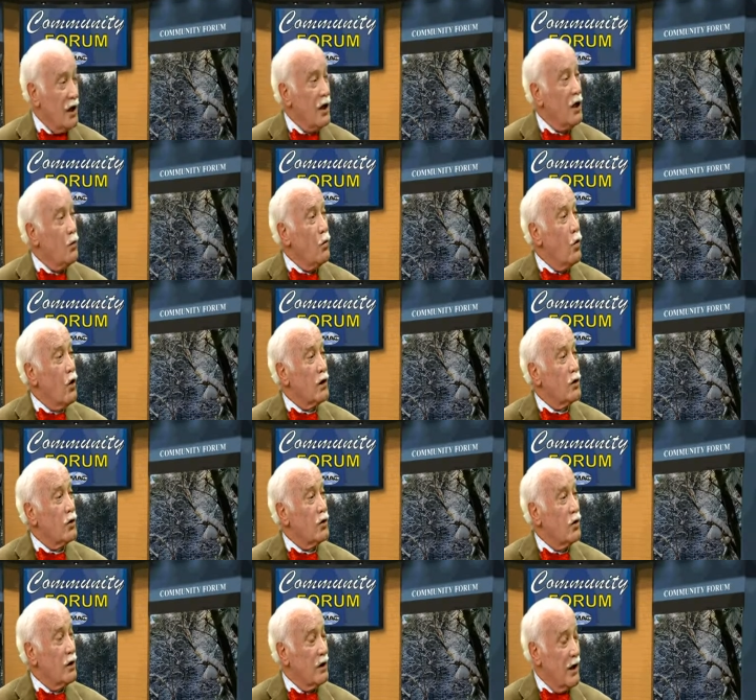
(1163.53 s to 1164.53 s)
He worked
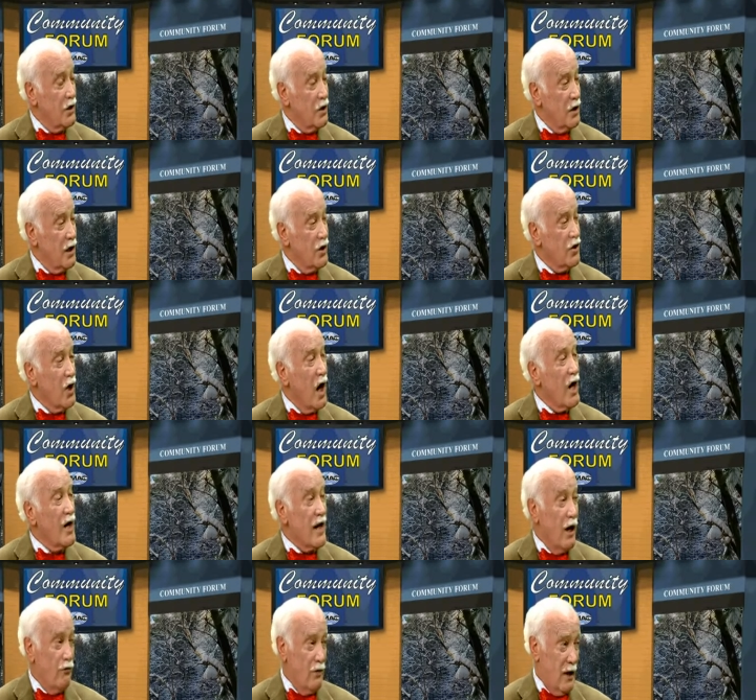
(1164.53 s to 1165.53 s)
to the legislature
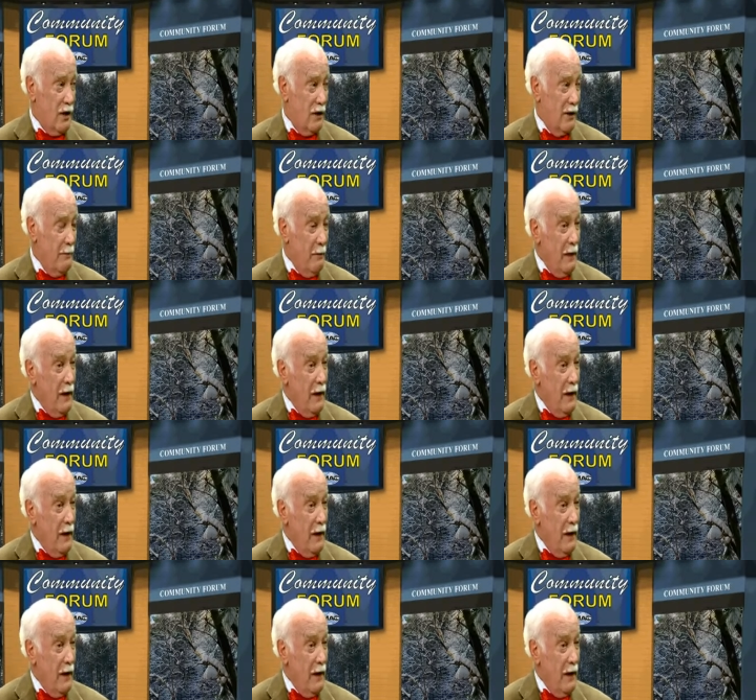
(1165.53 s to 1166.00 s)
directly.